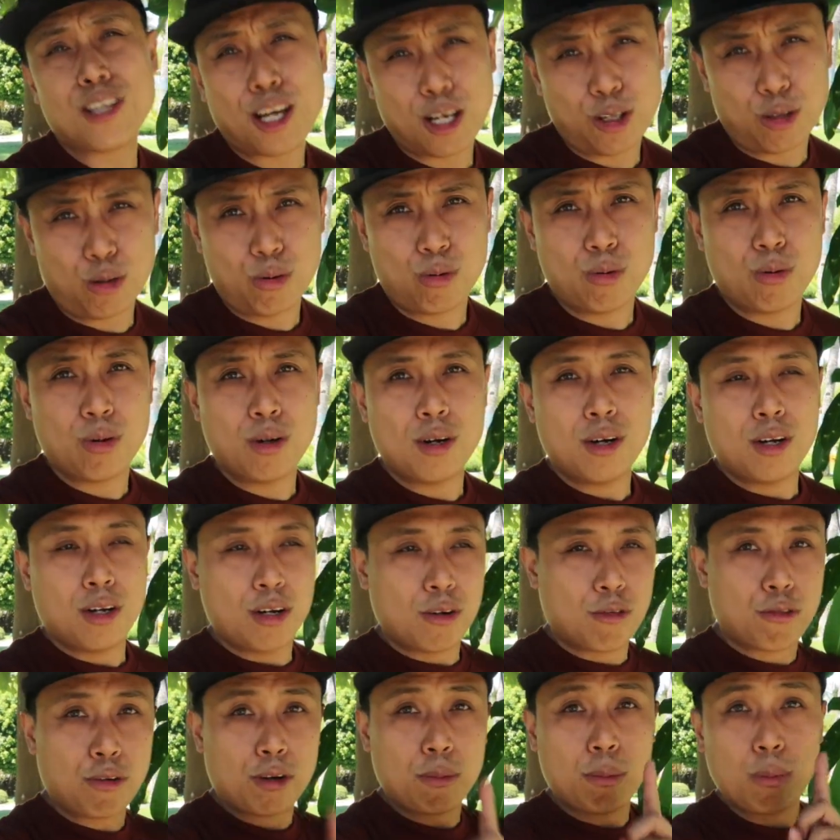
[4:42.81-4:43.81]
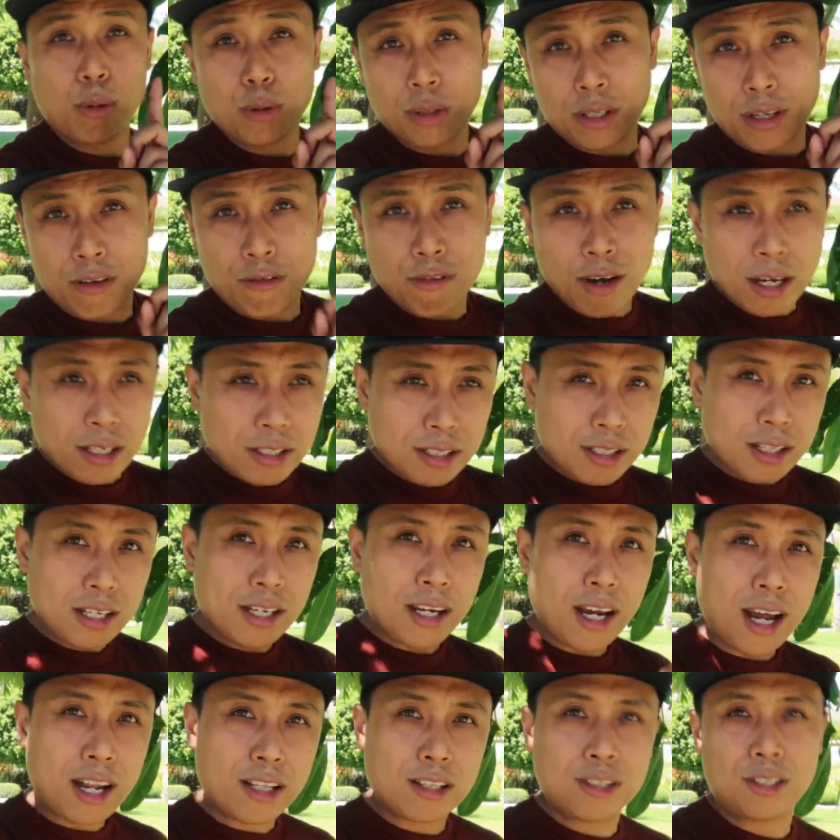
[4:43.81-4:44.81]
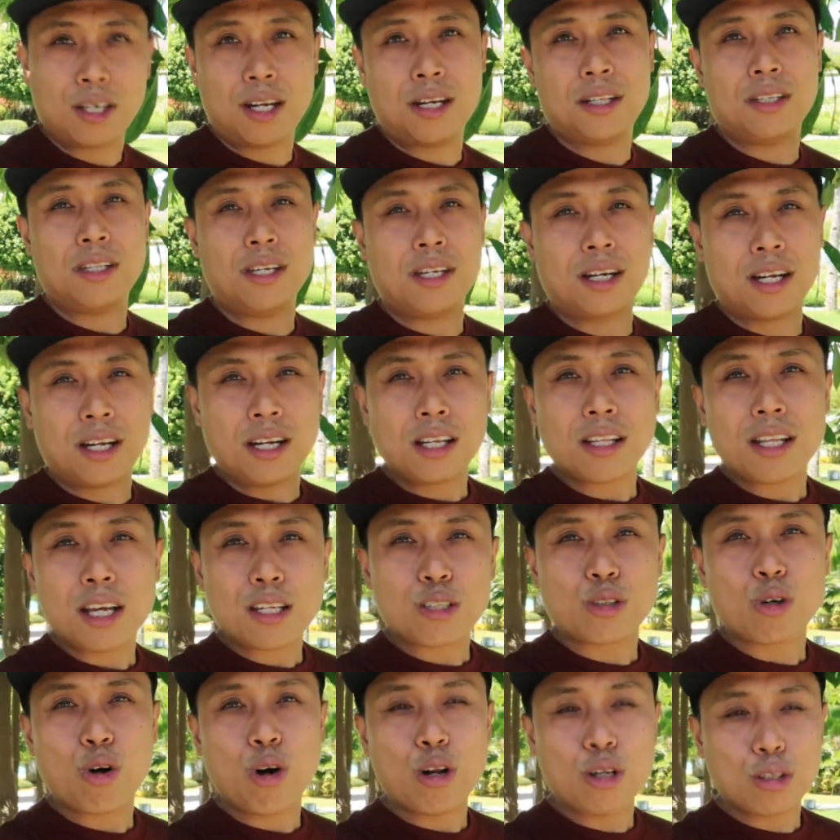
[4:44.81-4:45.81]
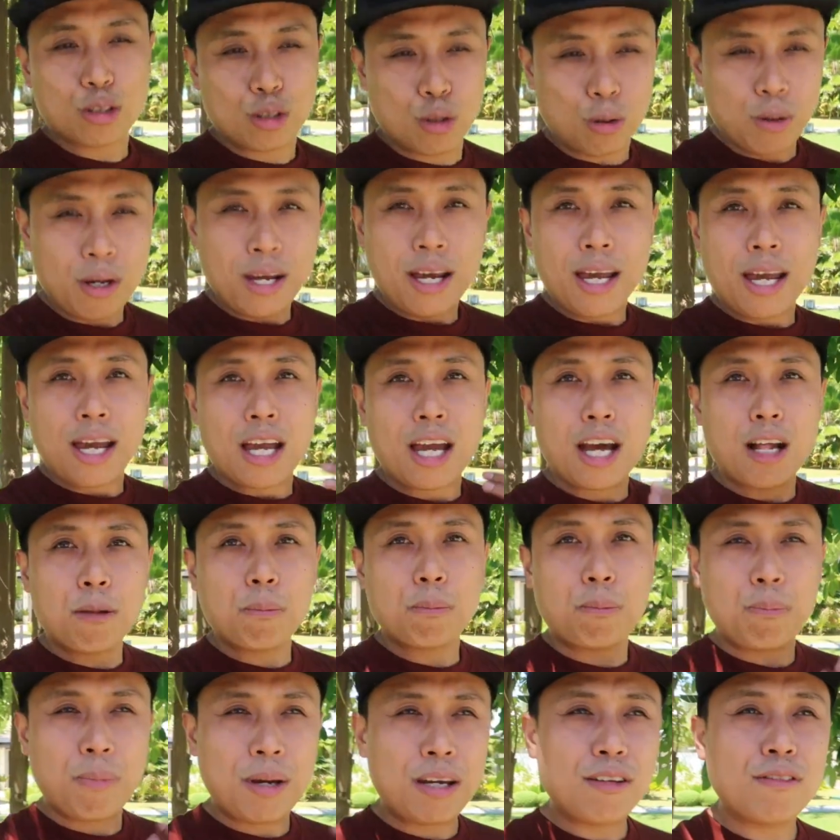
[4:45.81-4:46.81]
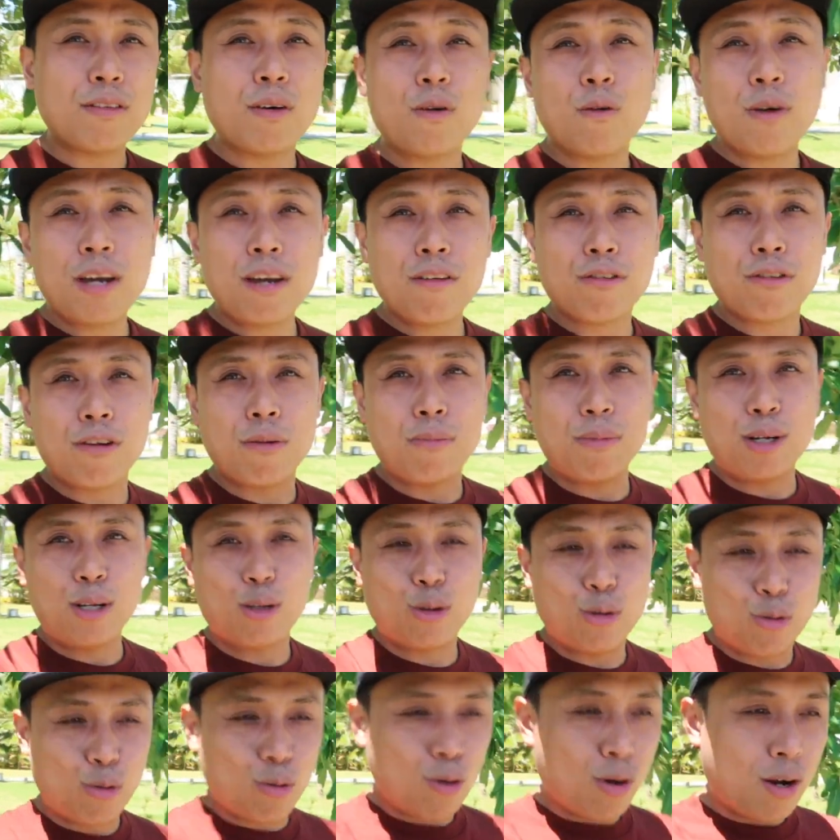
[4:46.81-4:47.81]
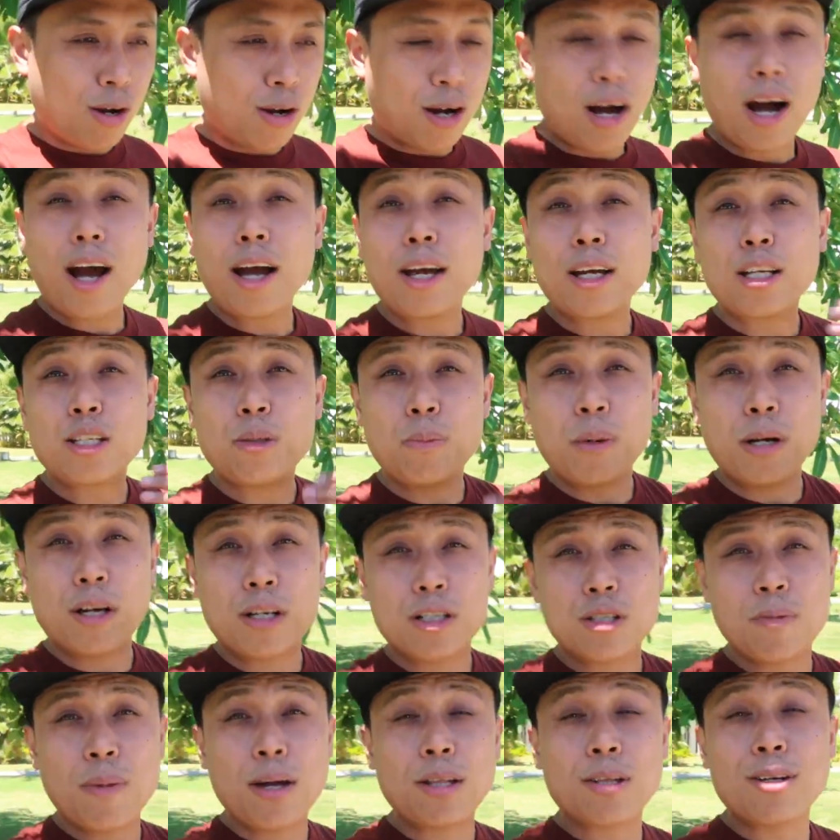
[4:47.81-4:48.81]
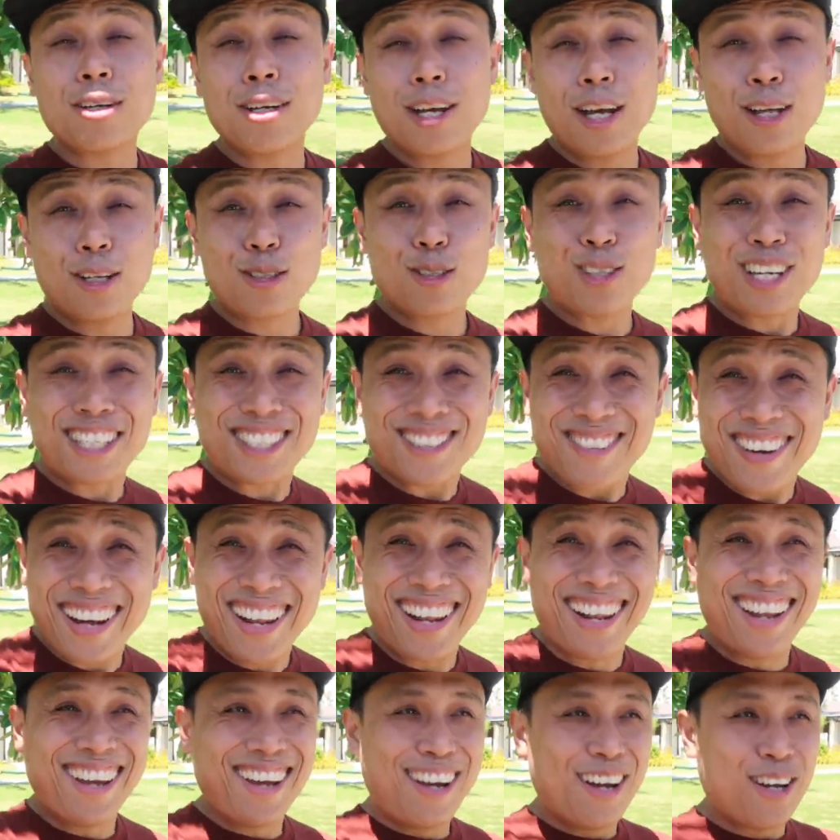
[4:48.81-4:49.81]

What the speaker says: I do, for both investing and trading, and it has also helped pave the way for me to experience better gains as well.